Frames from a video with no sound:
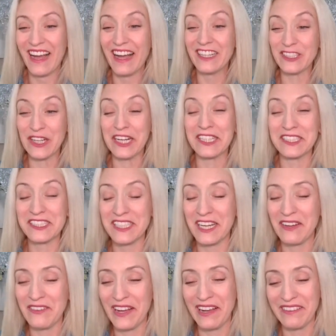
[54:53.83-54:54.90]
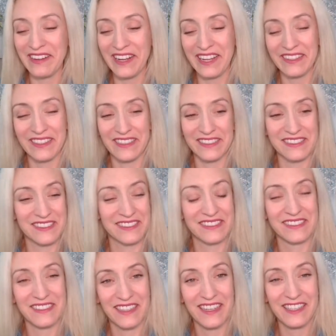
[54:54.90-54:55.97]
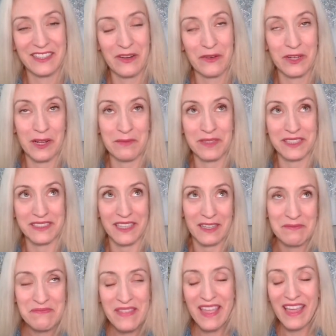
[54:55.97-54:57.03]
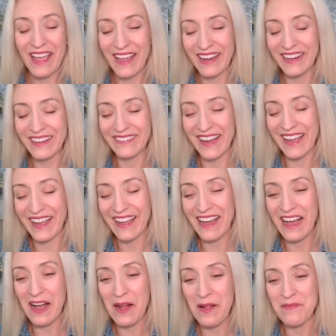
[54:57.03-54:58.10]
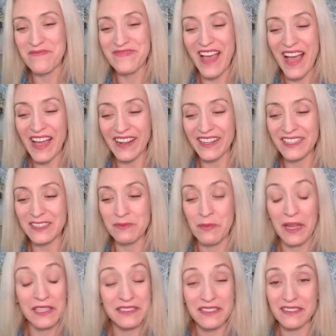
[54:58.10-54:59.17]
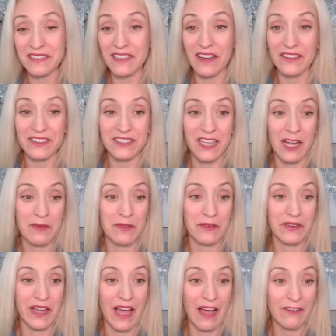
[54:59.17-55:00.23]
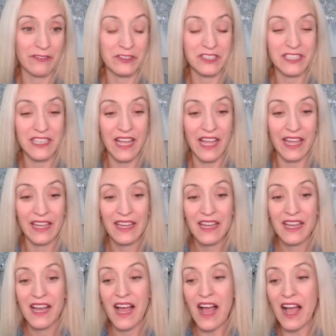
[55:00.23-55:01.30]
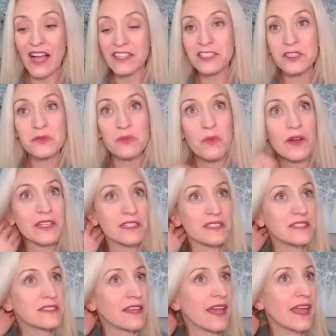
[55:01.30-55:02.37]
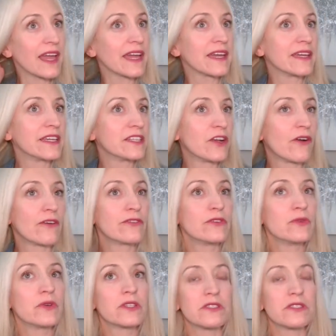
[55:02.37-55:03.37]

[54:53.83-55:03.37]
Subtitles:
I try and stay away, right? Because I know what I'm missing. Anyway, that is basically all the time that we have for today. I just want to say, if you